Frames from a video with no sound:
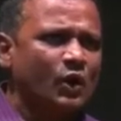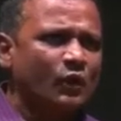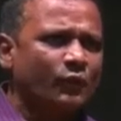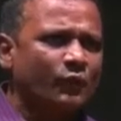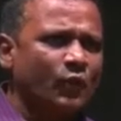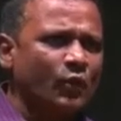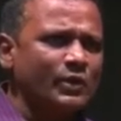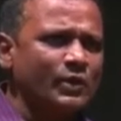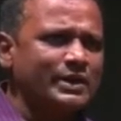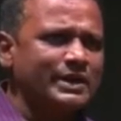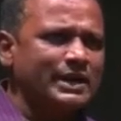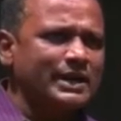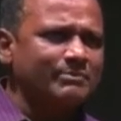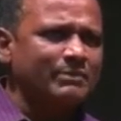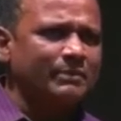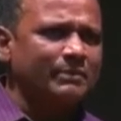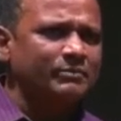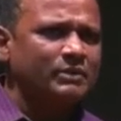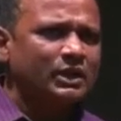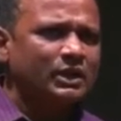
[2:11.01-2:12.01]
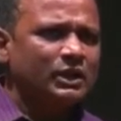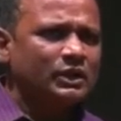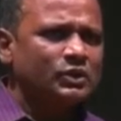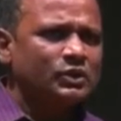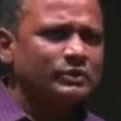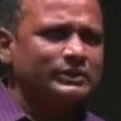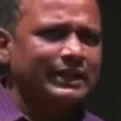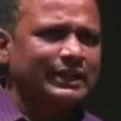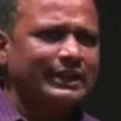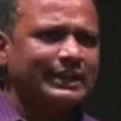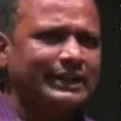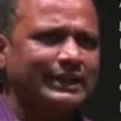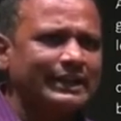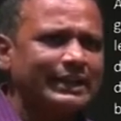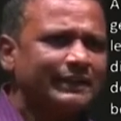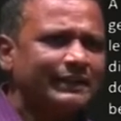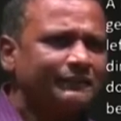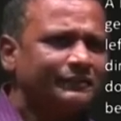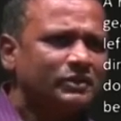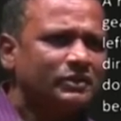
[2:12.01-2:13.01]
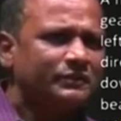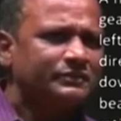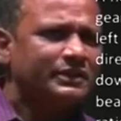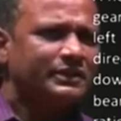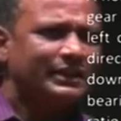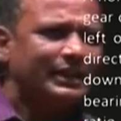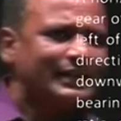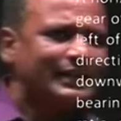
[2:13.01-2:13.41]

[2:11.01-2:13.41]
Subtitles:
400 mm to the left of the right